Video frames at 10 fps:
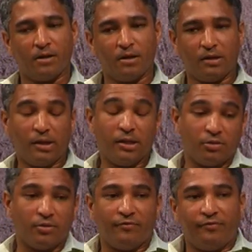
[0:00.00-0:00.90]

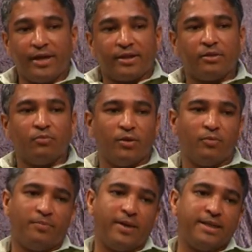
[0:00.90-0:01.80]
into effect, we were
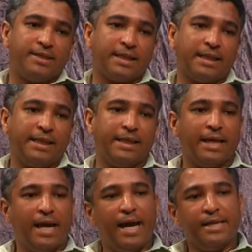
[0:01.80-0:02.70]
basically
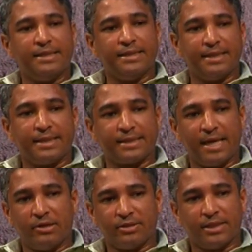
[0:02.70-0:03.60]

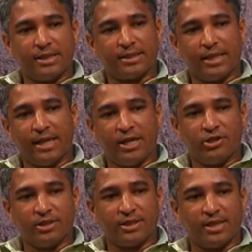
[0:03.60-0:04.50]
86,000 estate
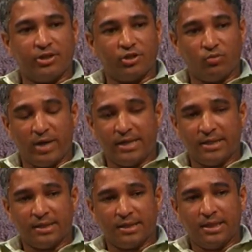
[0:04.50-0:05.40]
agents nationwide,
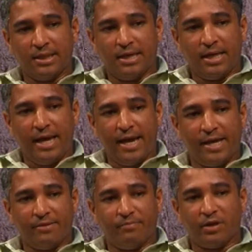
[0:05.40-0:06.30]

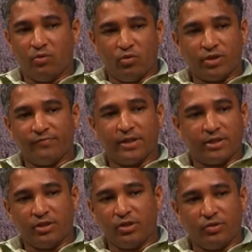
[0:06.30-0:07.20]
and because of this
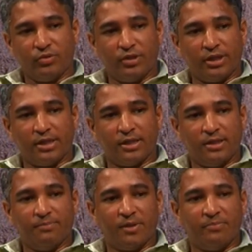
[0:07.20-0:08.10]
new
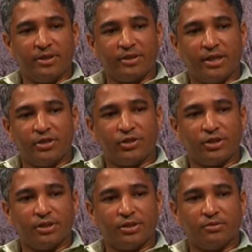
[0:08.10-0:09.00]

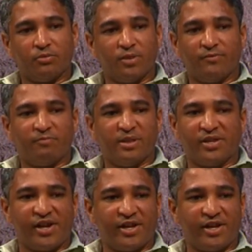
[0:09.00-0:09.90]
implementation, we've
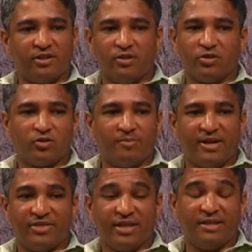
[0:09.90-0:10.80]
been reduced to
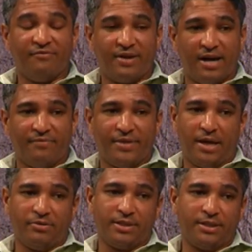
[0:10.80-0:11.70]
about 35,000